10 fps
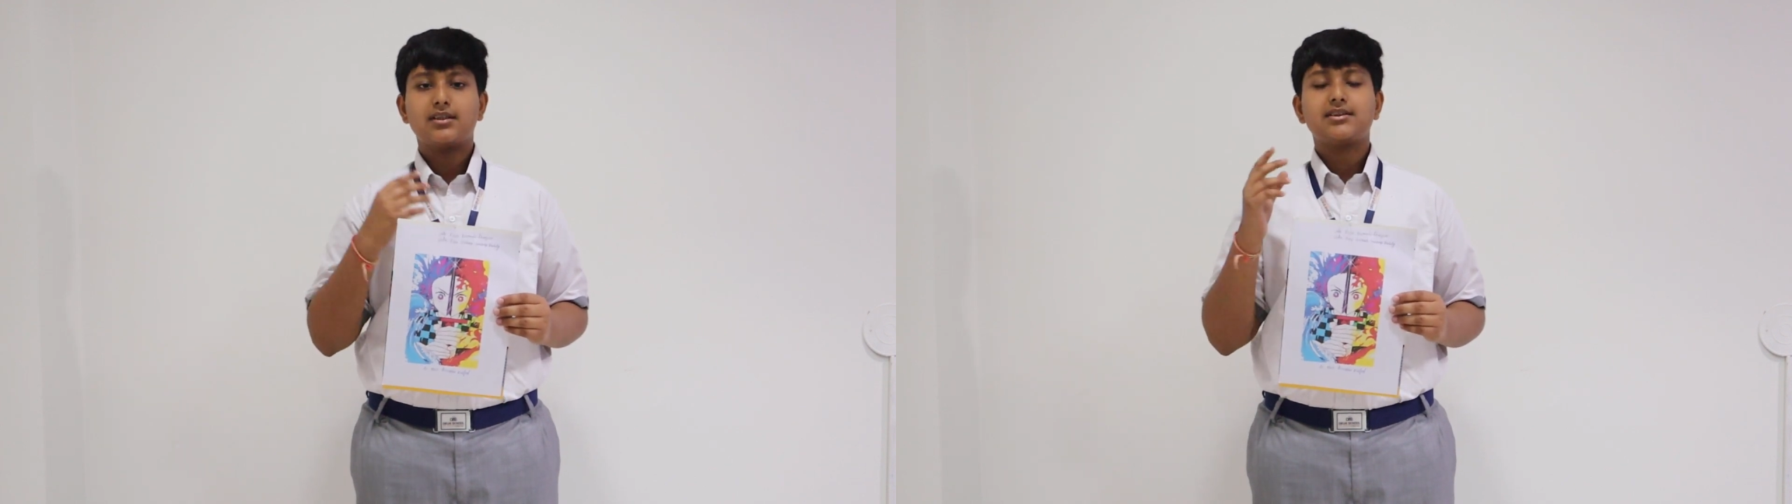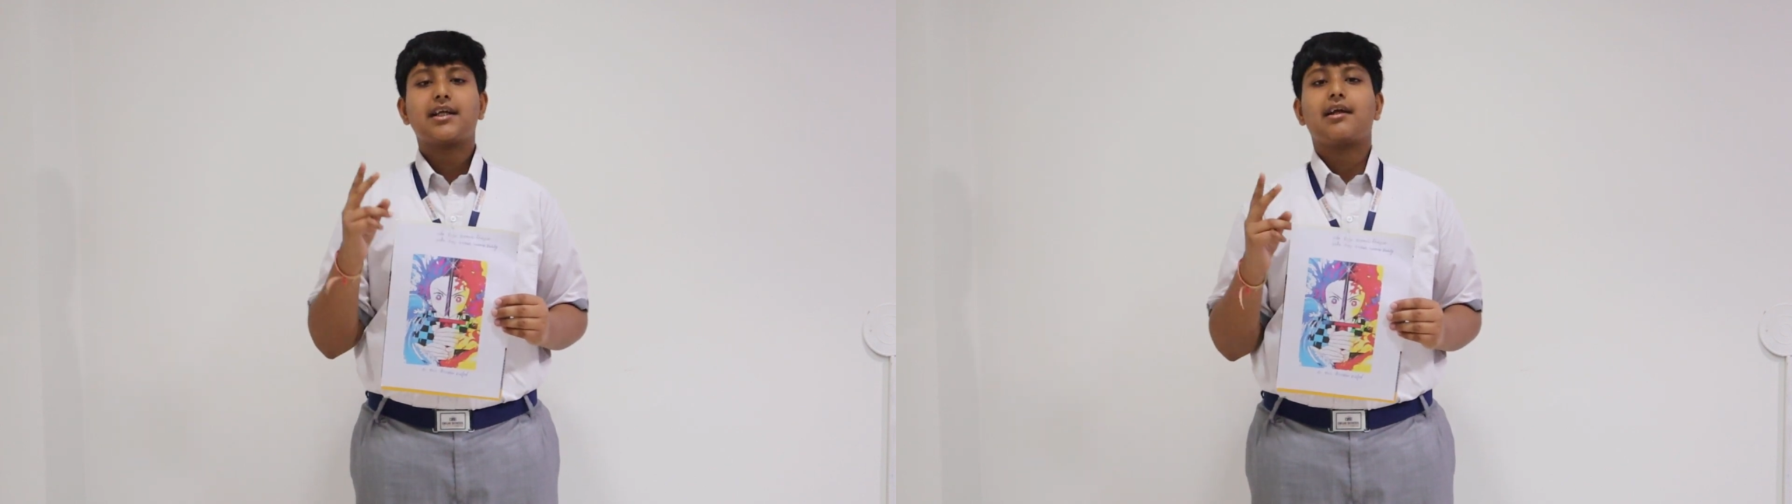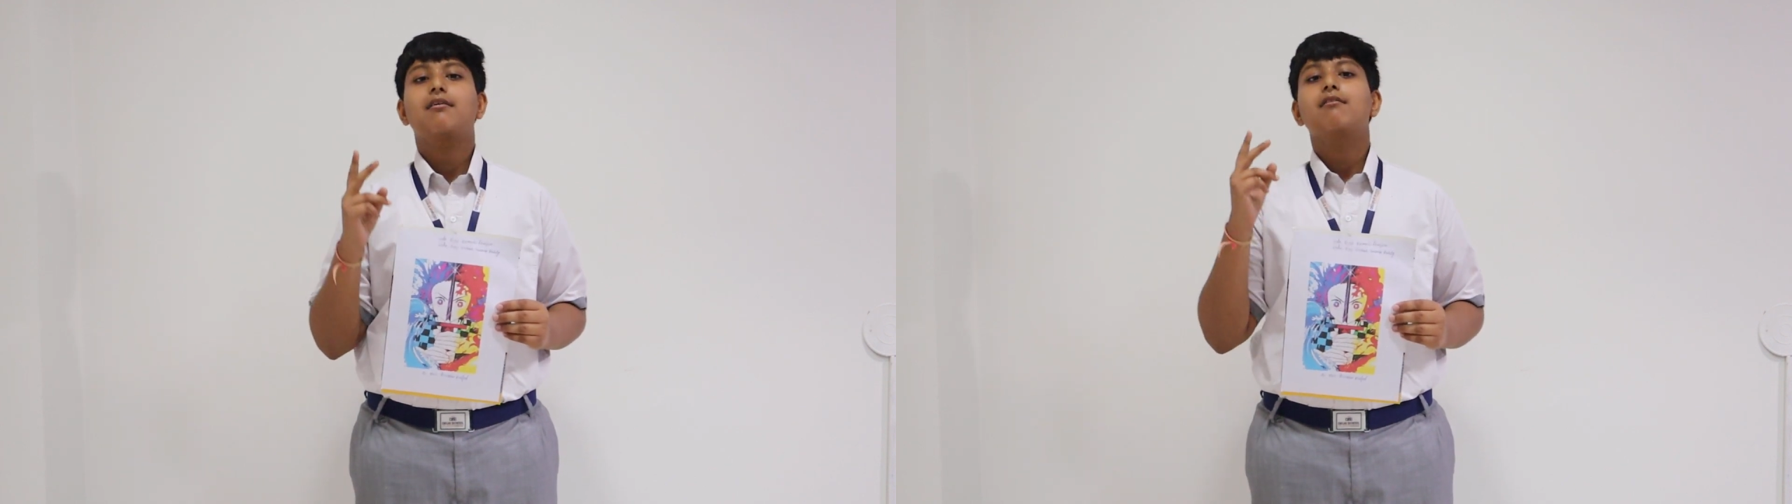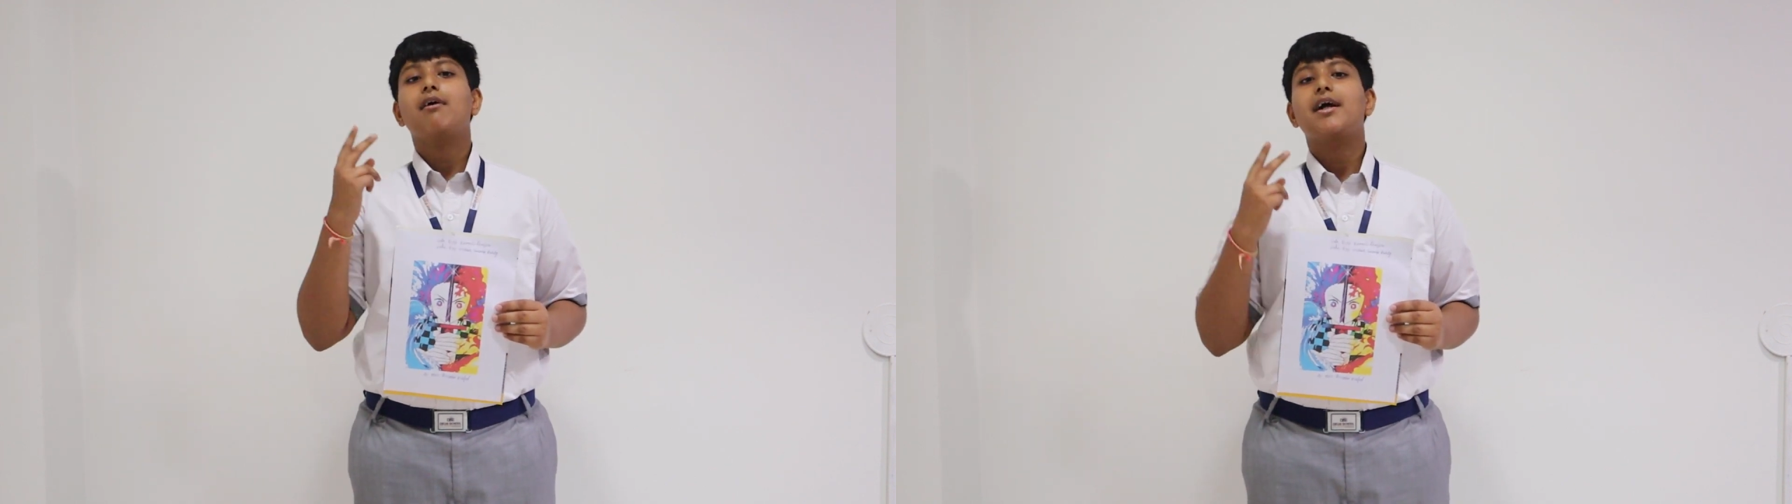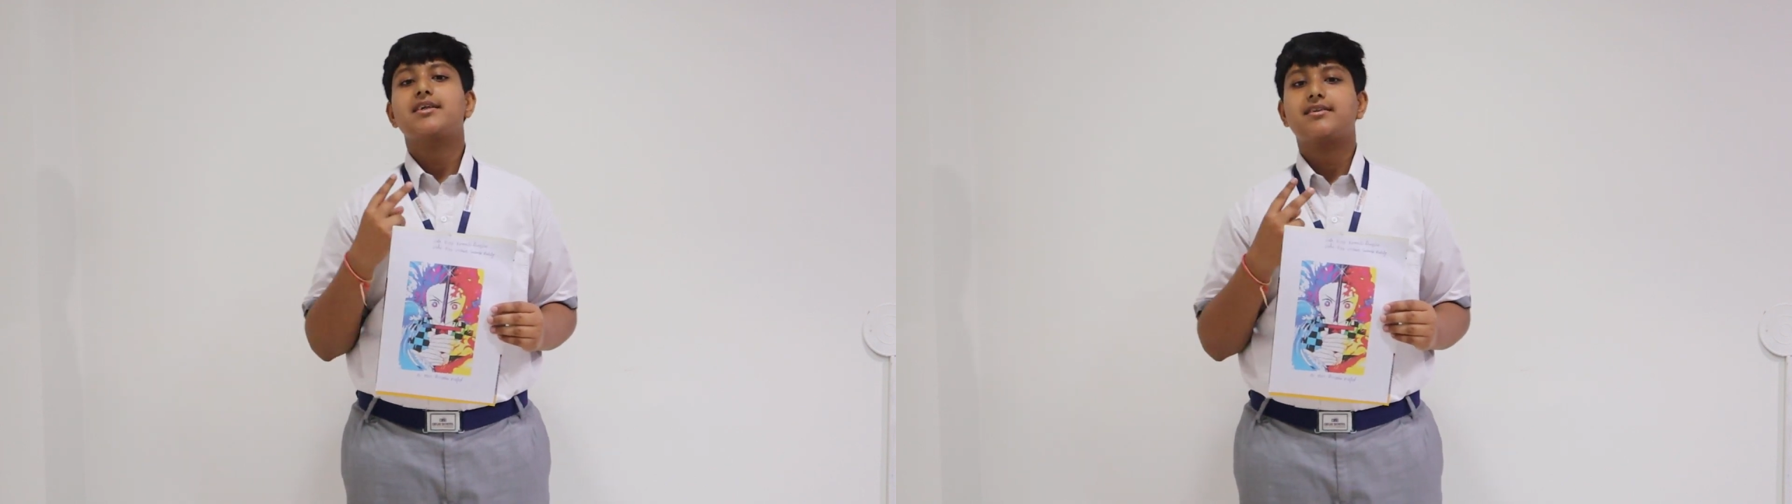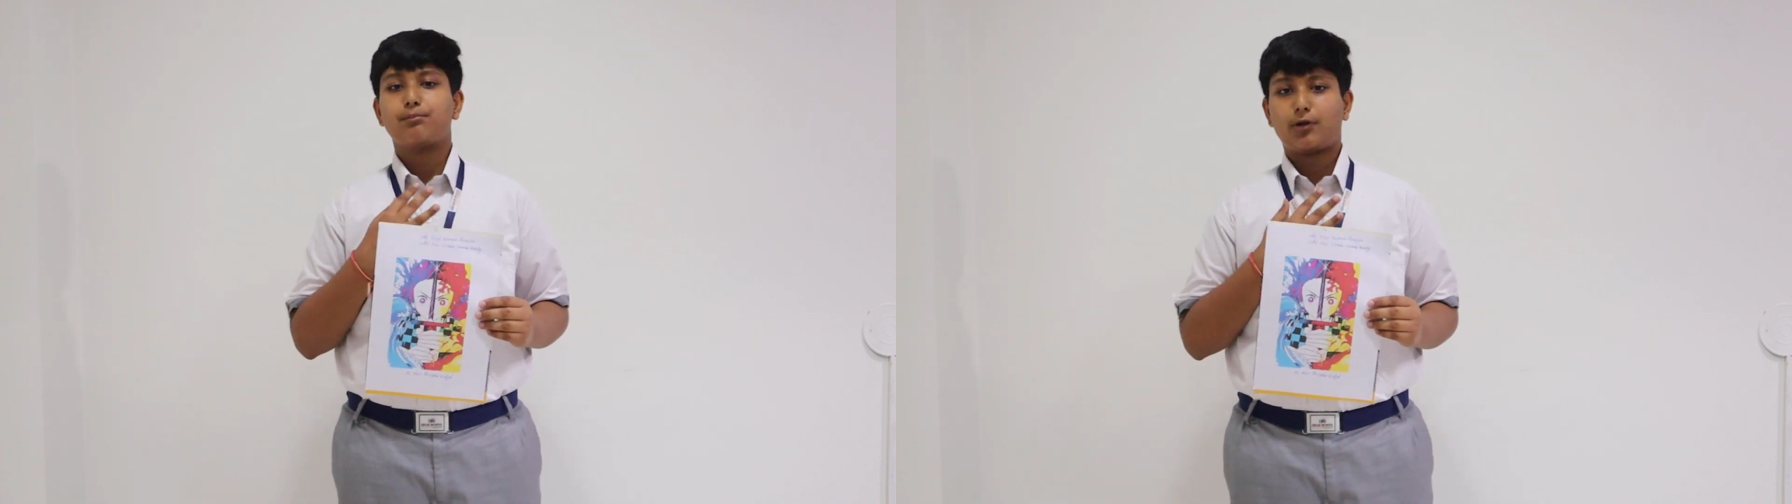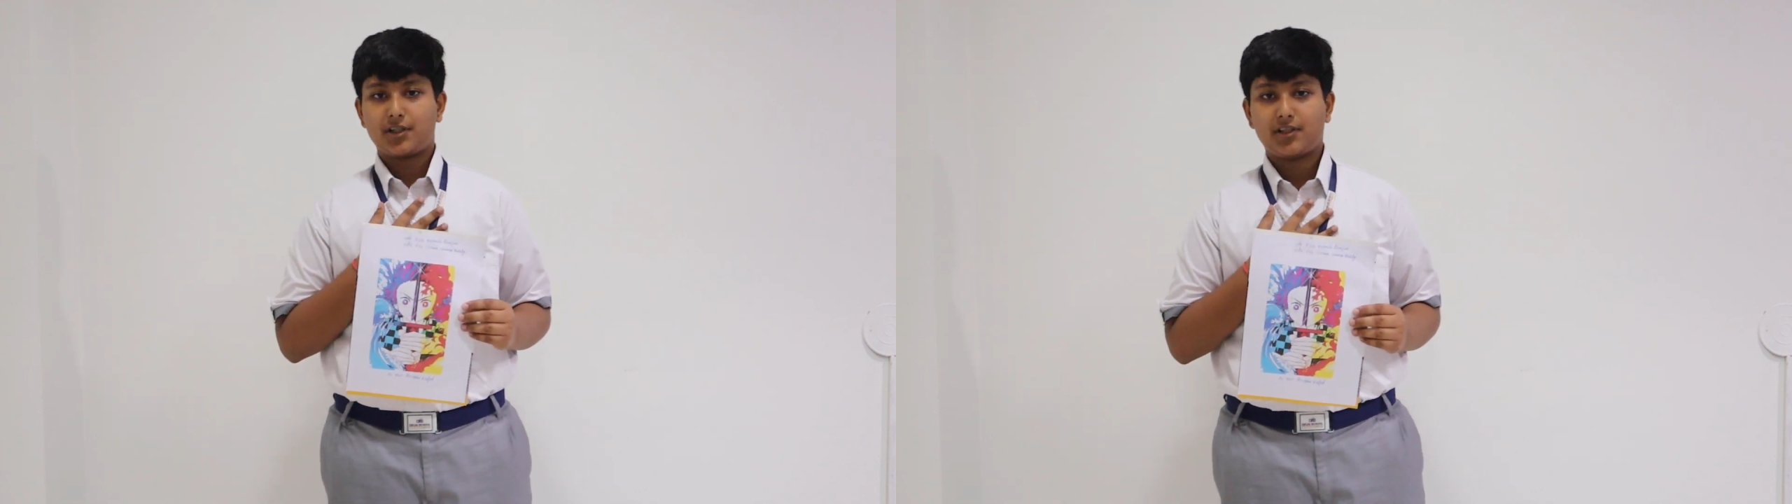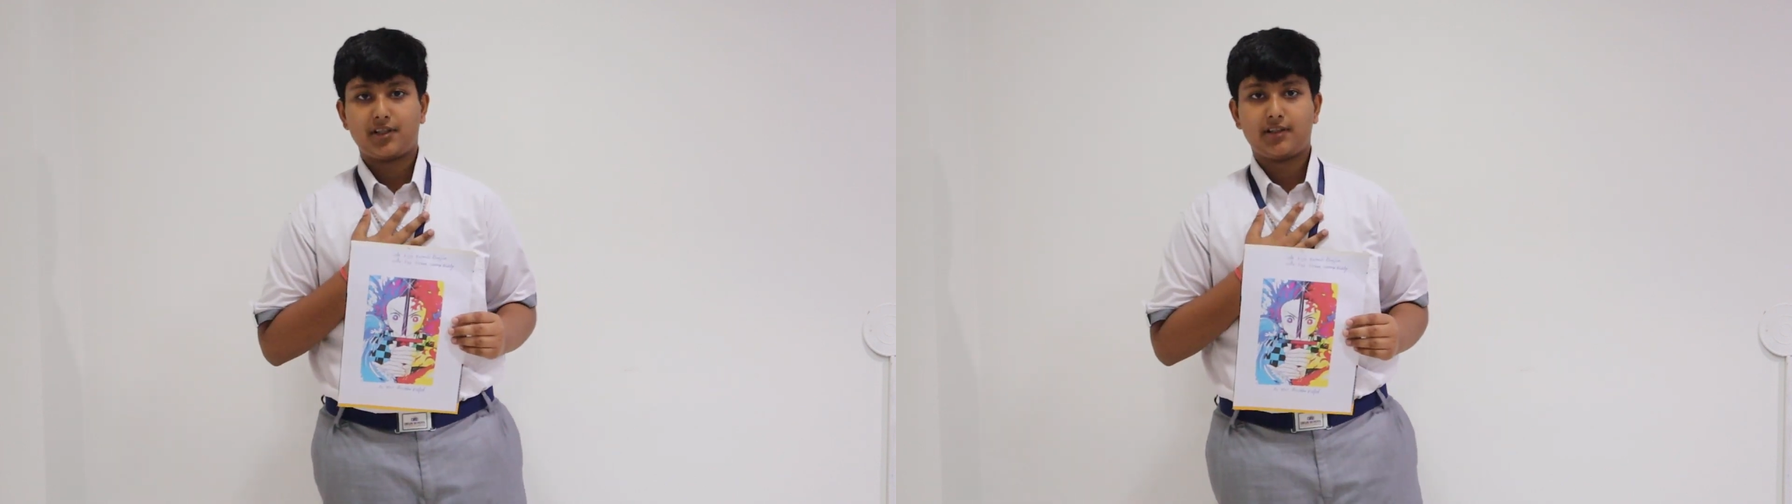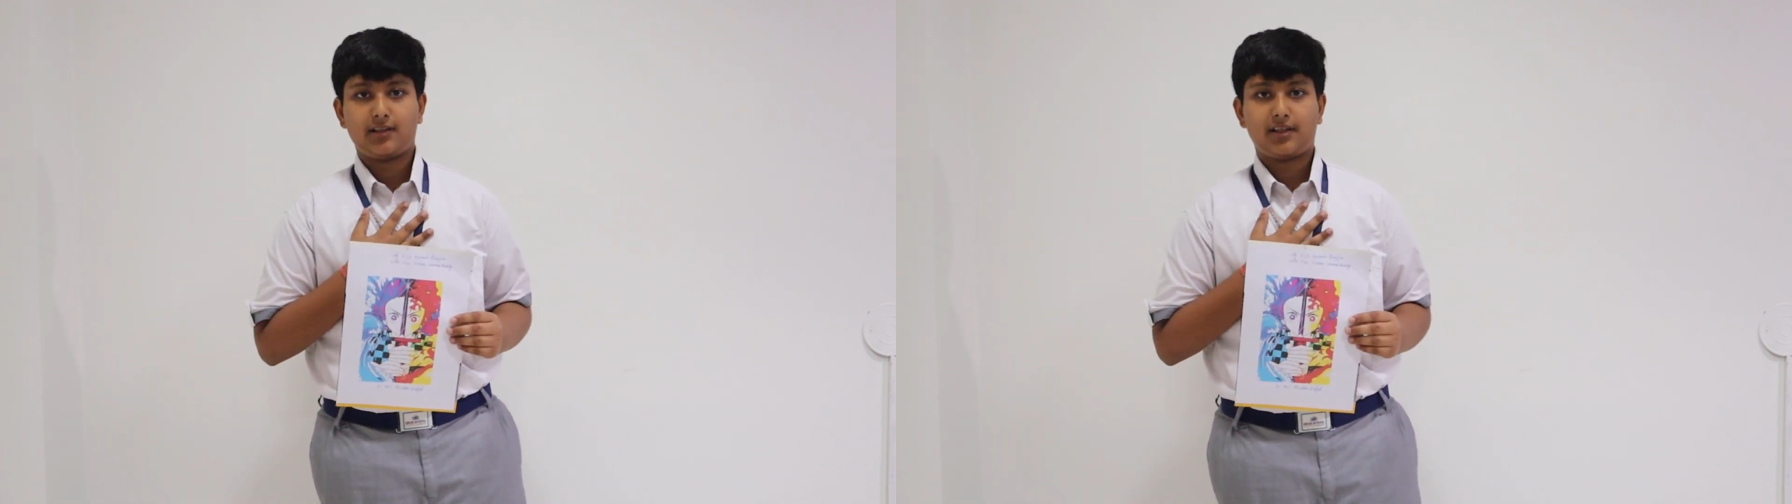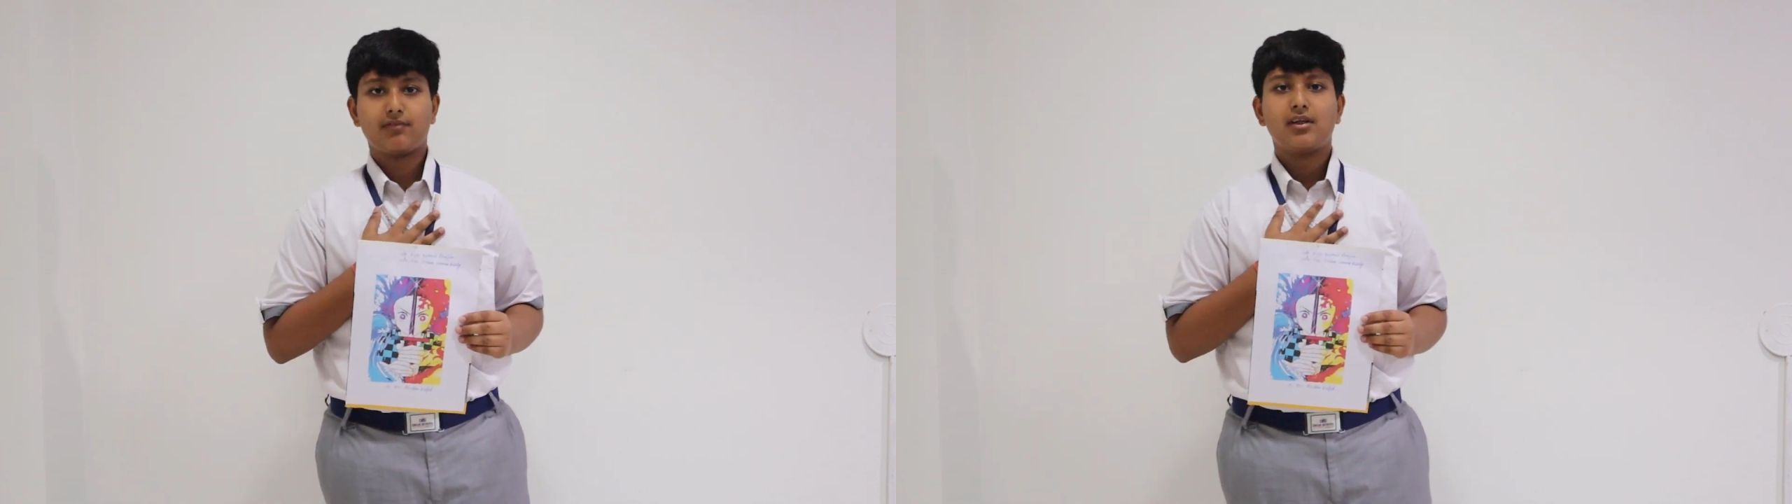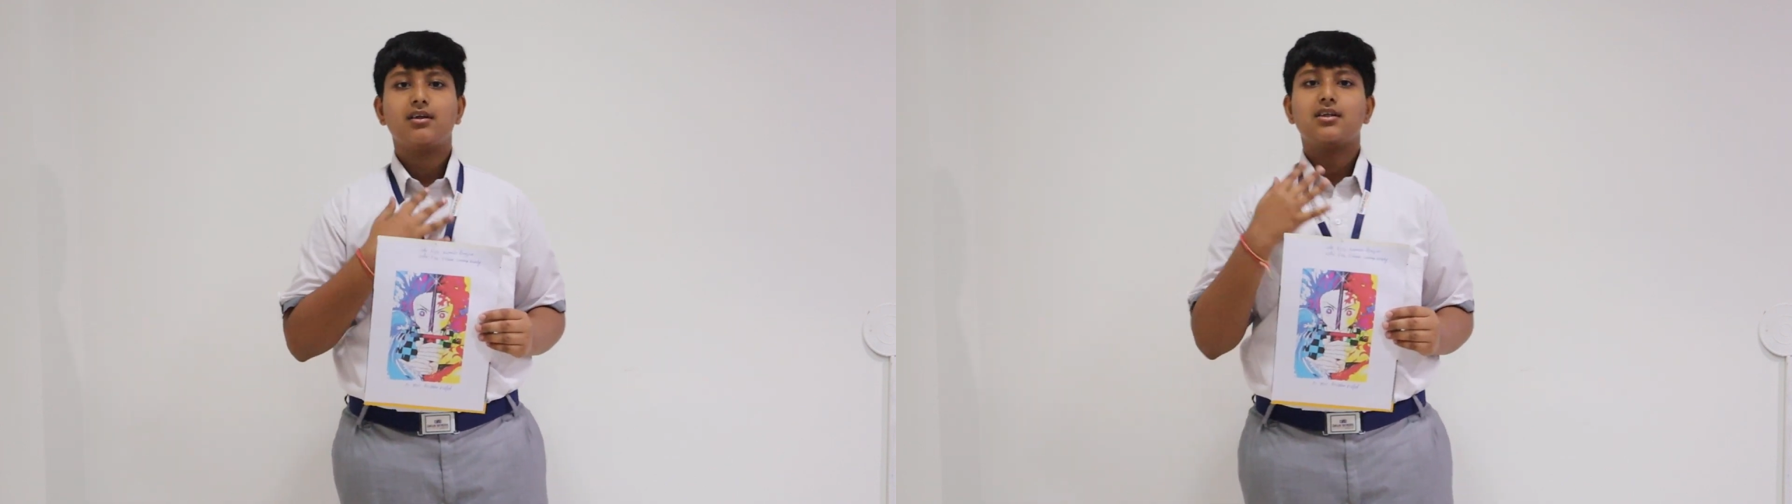Second, why it is important in our life?